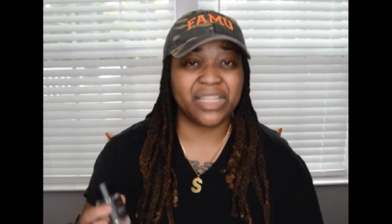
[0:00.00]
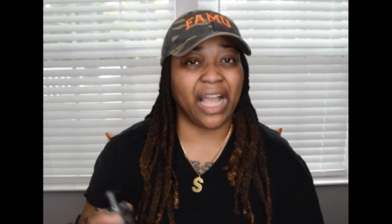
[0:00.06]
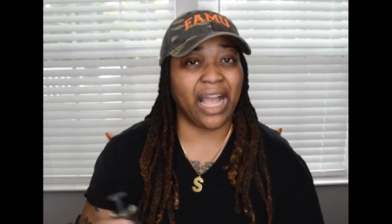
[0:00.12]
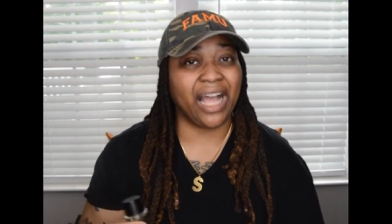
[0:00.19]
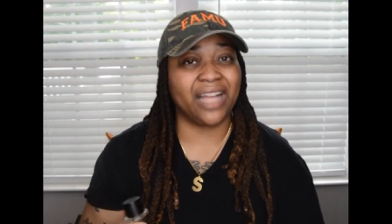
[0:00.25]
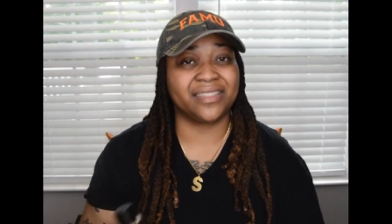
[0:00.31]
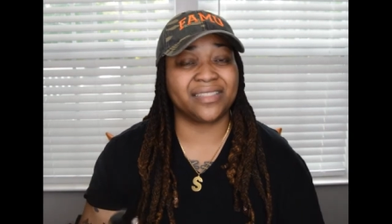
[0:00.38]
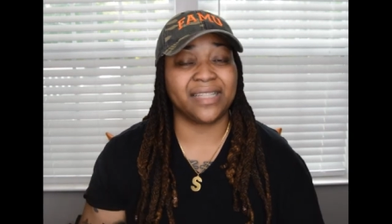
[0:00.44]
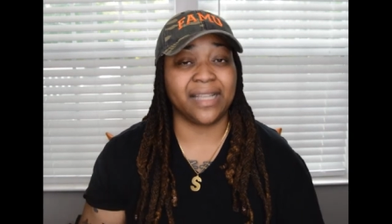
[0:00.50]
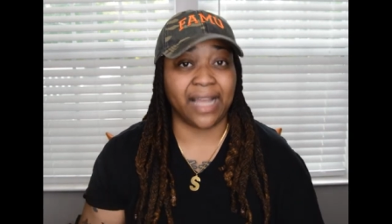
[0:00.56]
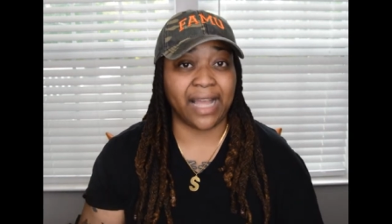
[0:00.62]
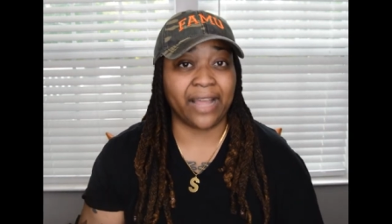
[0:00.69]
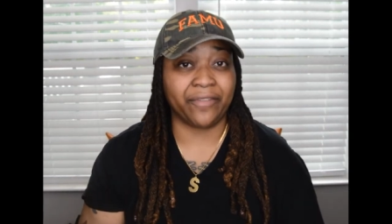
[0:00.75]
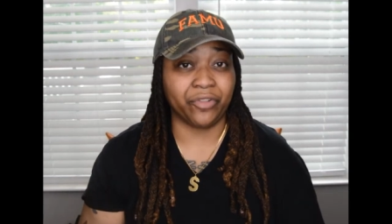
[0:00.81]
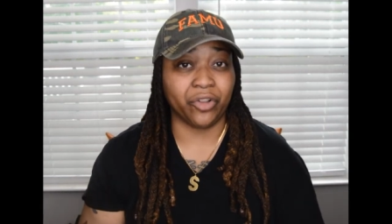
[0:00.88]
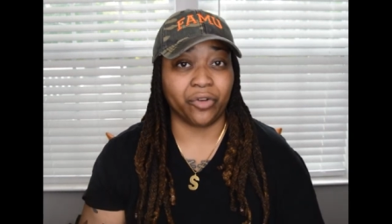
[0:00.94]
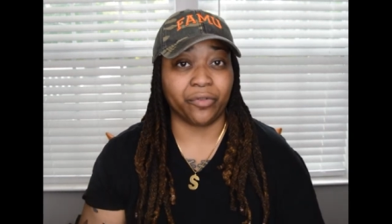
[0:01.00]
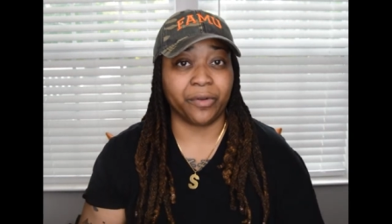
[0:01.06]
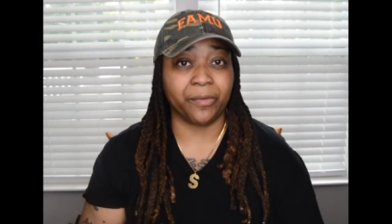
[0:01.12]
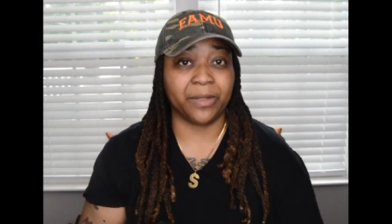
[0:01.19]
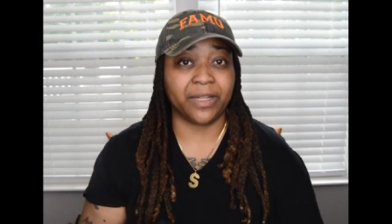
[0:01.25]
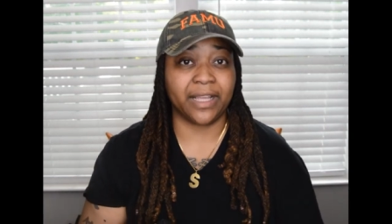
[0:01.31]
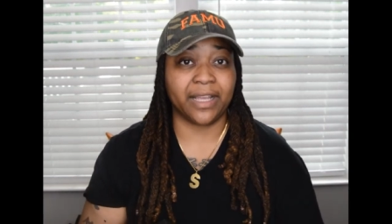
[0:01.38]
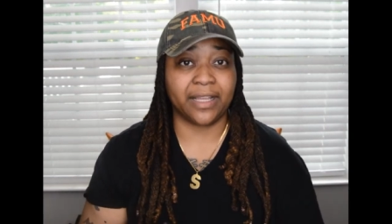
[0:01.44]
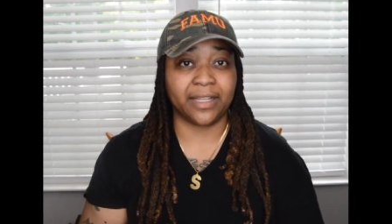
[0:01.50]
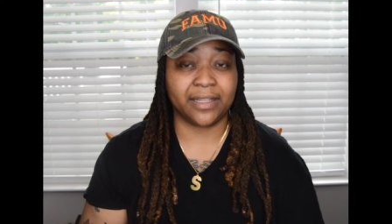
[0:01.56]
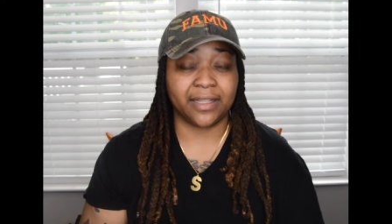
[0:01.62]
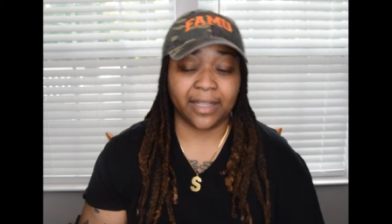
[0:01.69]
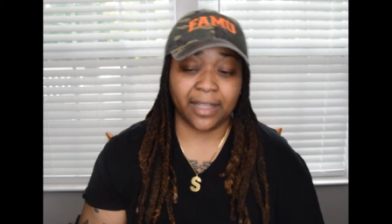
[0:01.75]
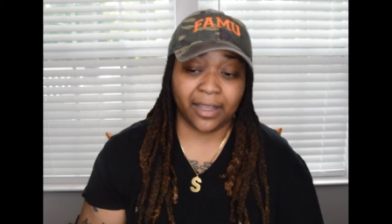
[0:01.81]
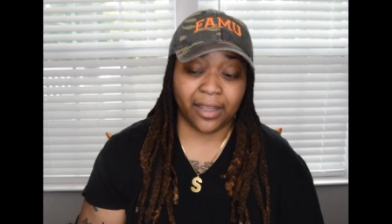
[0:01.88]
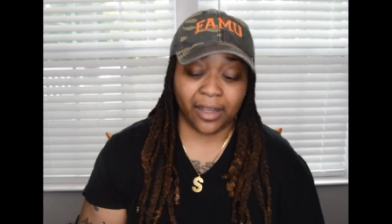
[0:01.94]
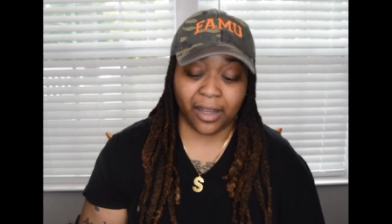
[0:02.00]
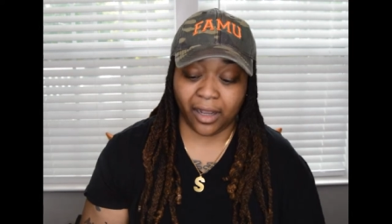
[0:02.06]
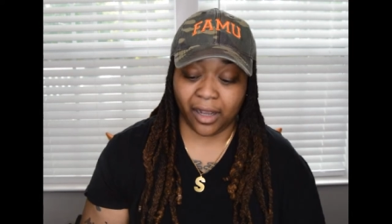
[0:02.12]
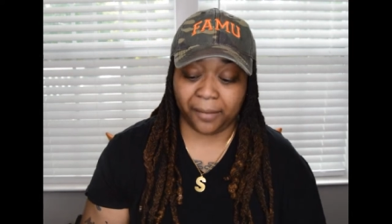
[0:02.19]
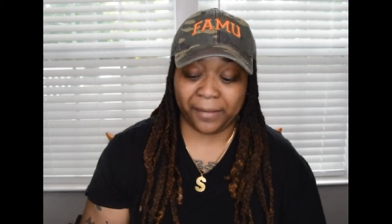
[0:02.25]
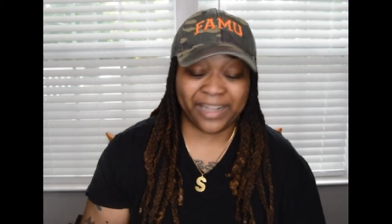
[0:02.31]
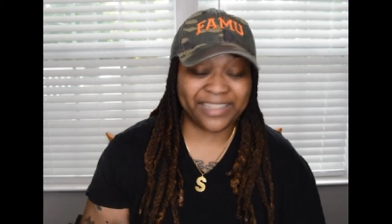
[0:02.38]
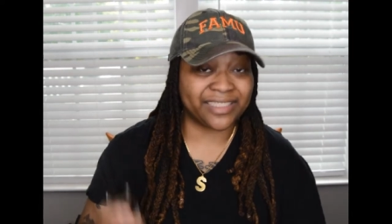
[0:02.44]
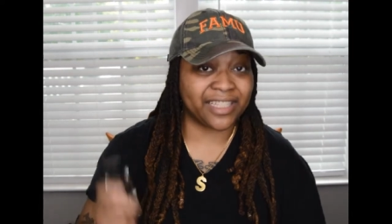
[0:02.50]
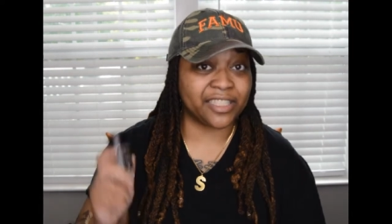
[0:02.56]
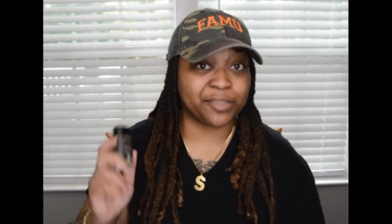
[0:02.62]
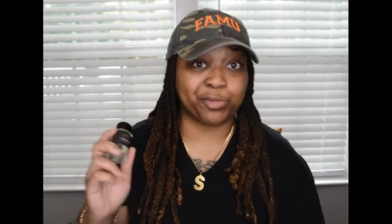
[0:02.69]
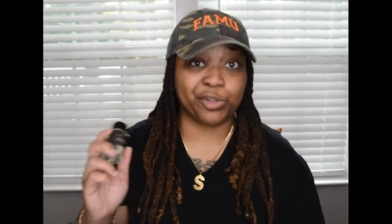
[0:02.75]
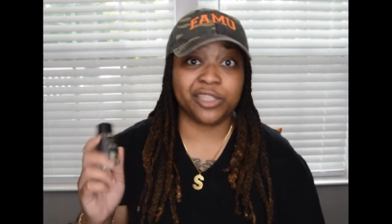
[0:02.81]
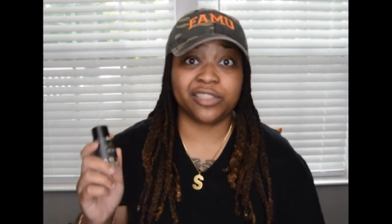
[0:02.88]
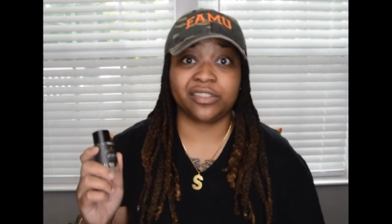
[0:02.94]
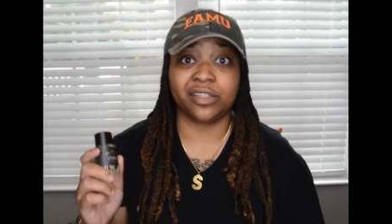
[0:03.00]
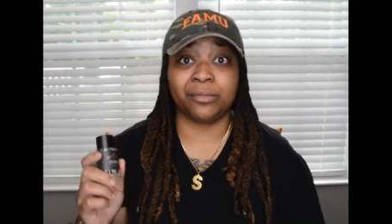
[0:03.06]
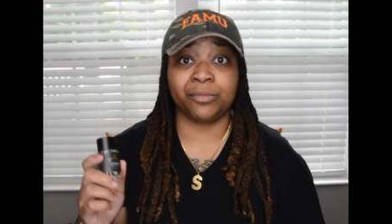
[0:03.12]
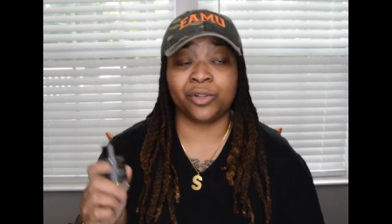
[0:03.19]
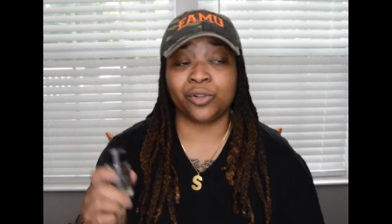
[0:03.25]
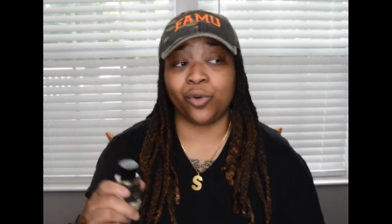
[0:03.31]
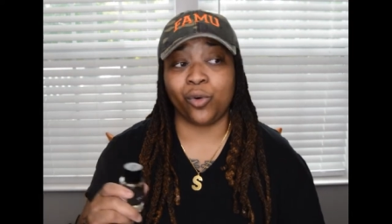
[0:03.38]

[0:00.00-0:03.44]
I'd say I have to agree with that. I'd say spring summer,